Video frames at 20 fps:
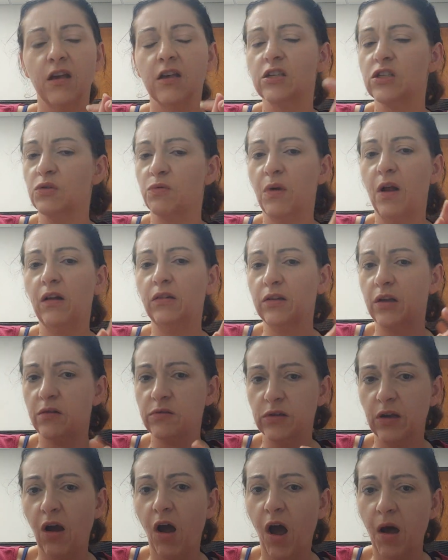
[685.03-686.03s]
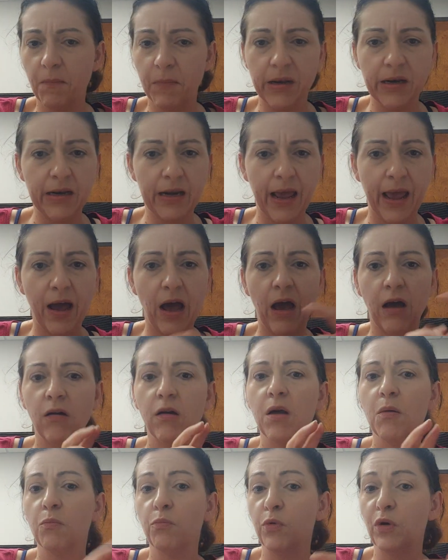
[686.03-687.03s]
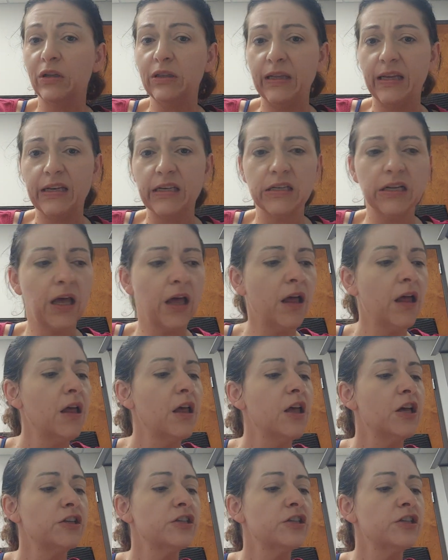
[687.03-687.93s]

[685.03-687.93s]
Xarelto is a common now, Brilinta.